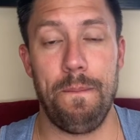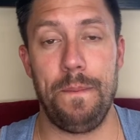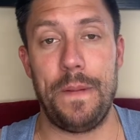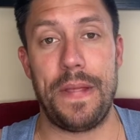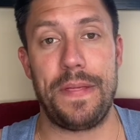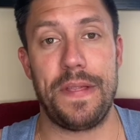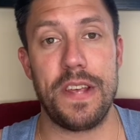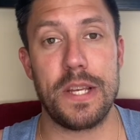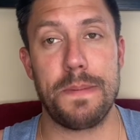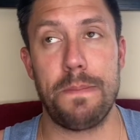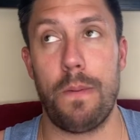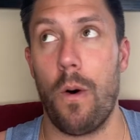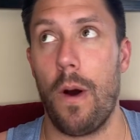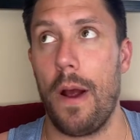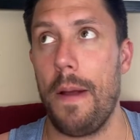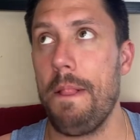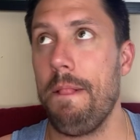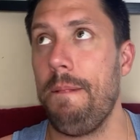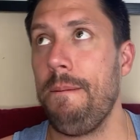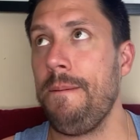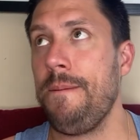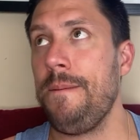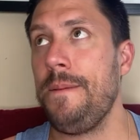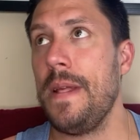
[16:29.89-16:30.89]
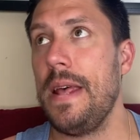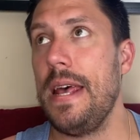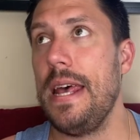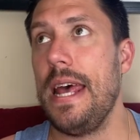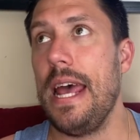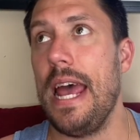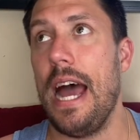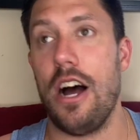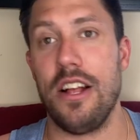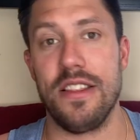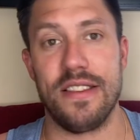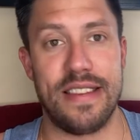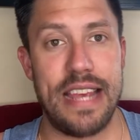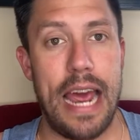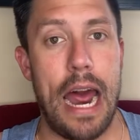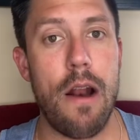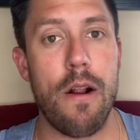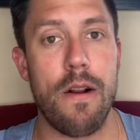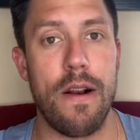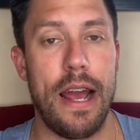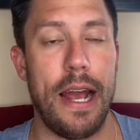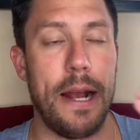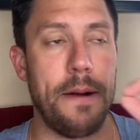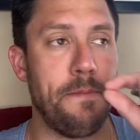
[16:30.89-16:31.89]
at this point on
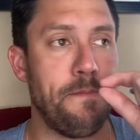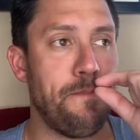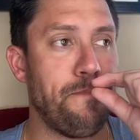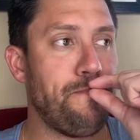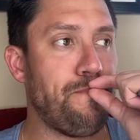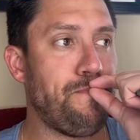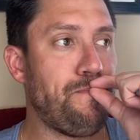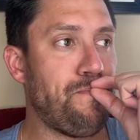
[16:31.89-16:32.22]
Saturday,